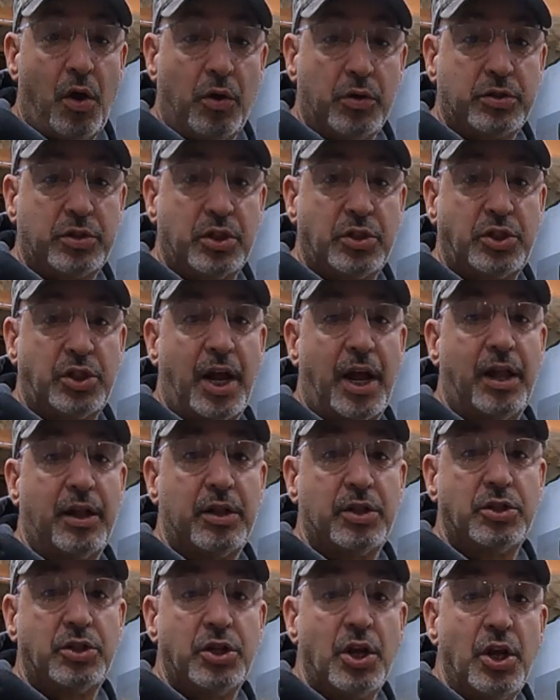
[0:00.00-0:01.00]
holster
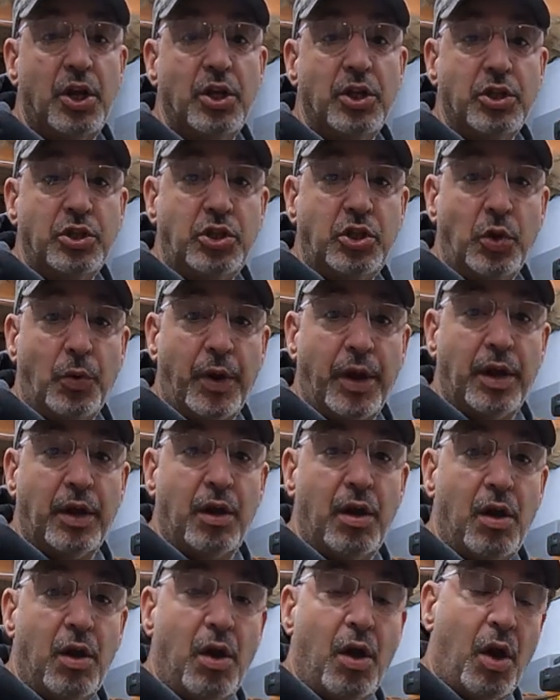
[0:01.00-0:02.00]
challenge,
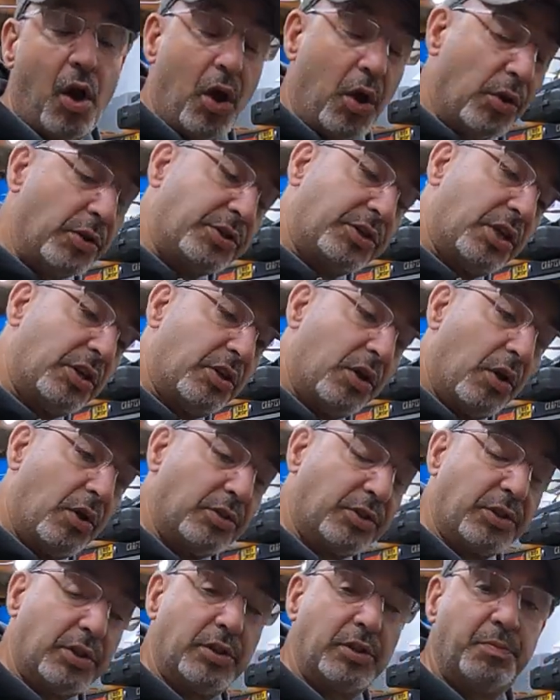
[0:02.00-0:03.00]
doing holster
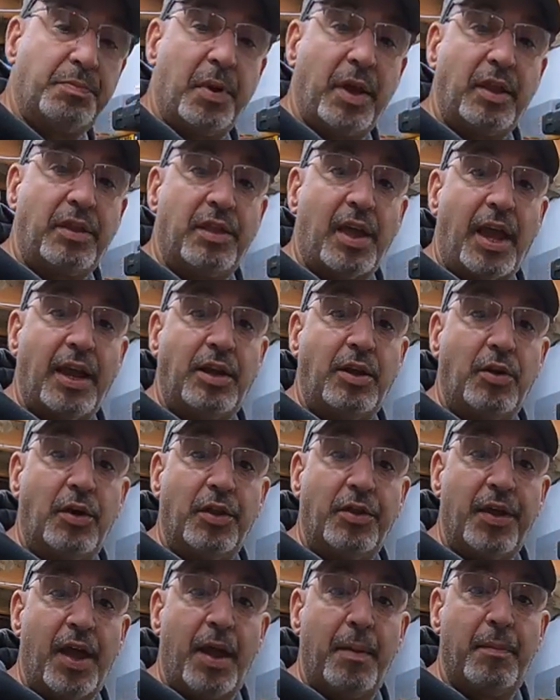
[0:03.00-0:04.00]
Tulsters. Big thank you
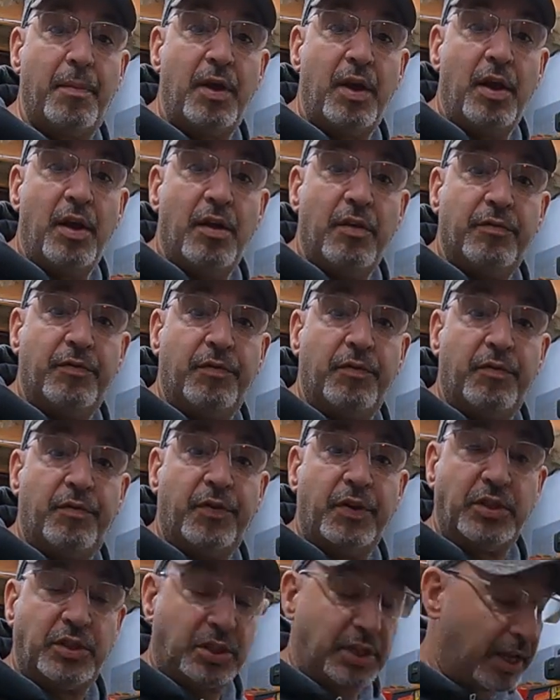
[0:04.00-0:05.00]
to them
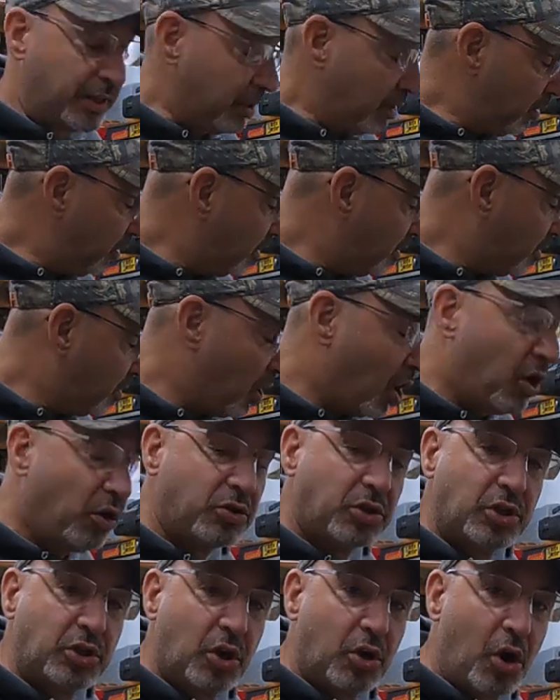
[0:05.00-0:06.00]
for sending
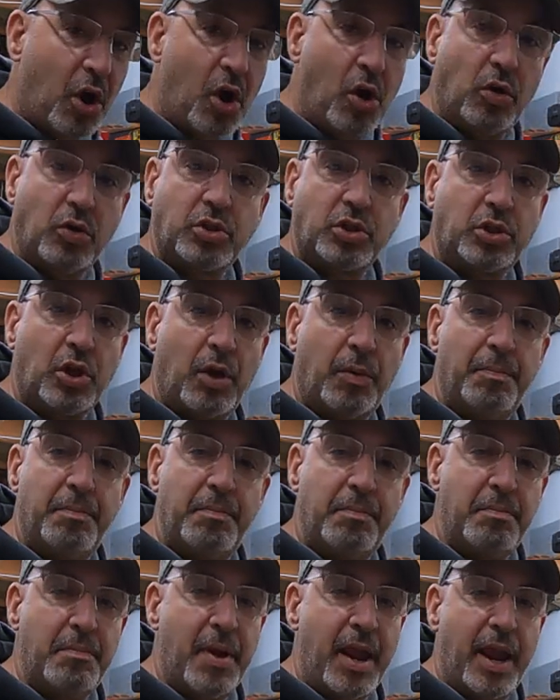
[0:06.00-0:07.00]
Tulster holster, oh,
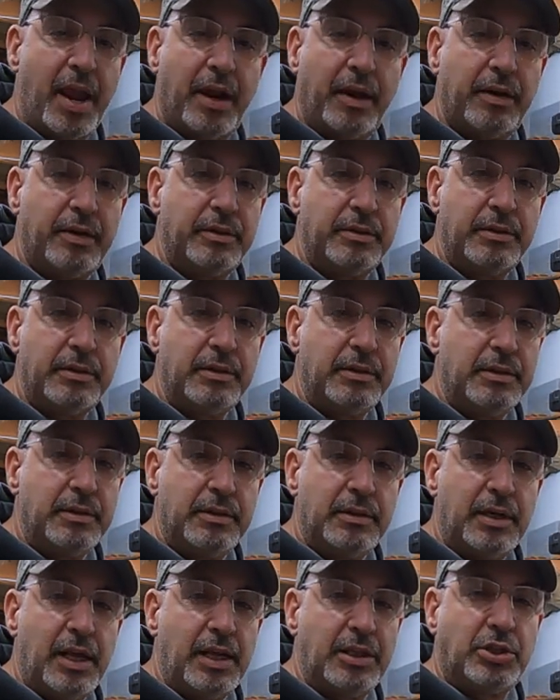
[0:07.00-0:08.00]
man.
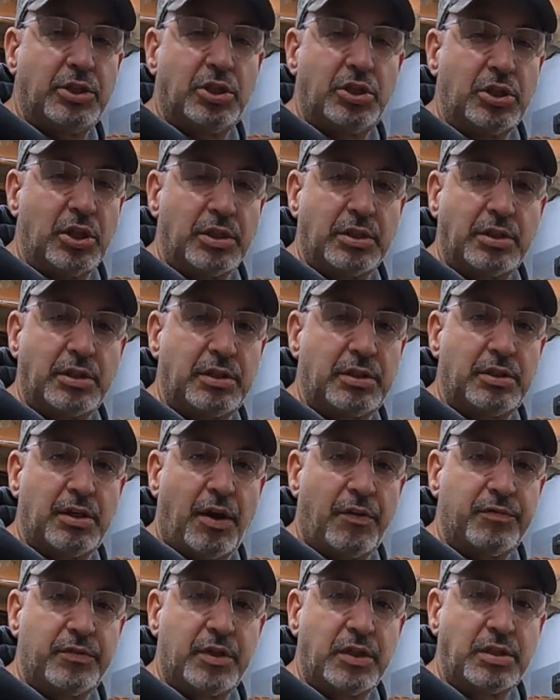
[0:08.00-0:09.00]
It's just
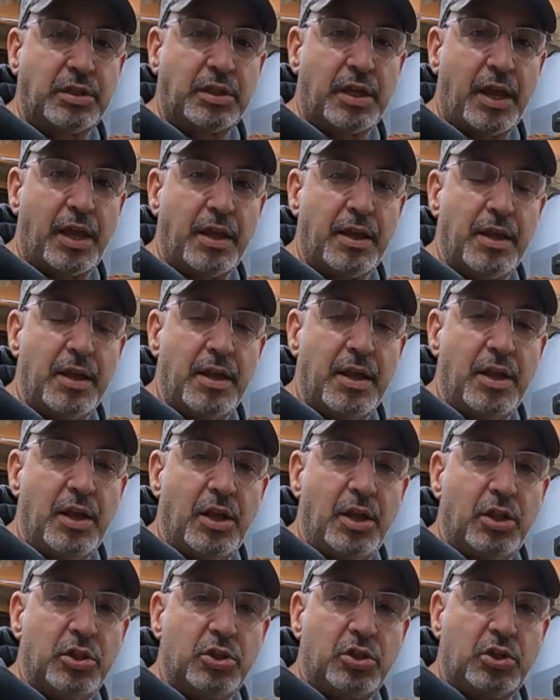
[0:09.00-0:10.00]
tough to say.
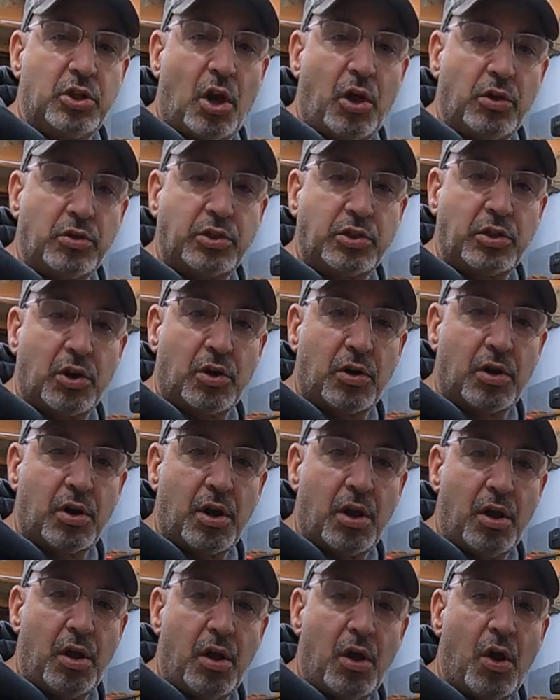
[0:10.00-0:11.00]

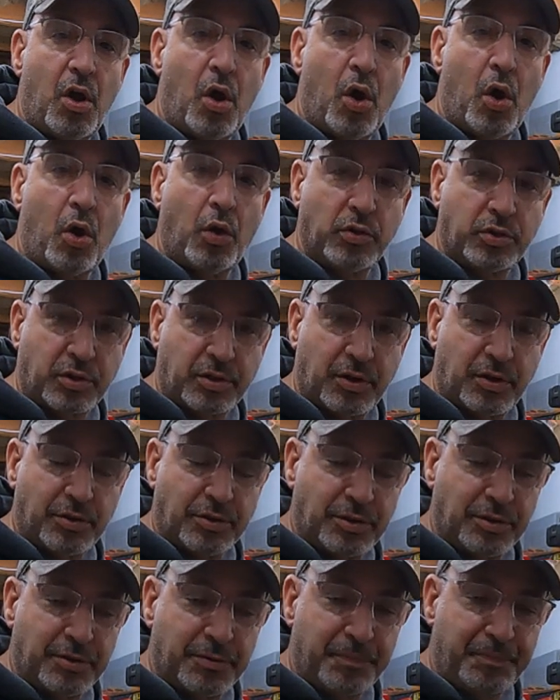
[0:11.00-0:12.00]
Tulster
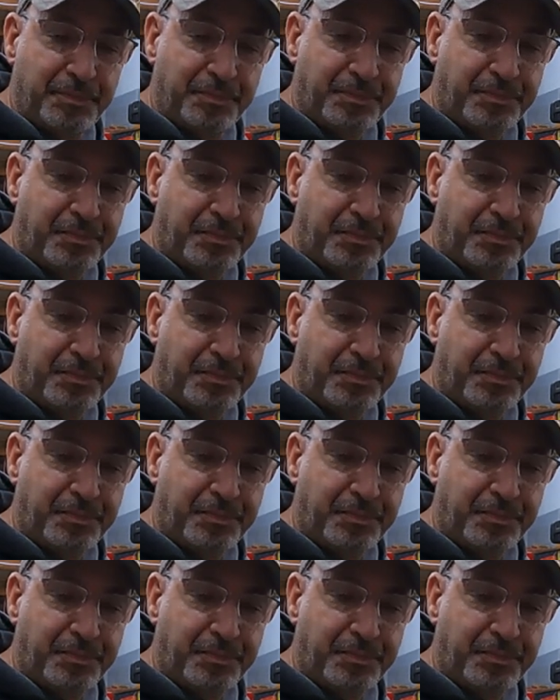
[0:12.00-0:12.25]
holsters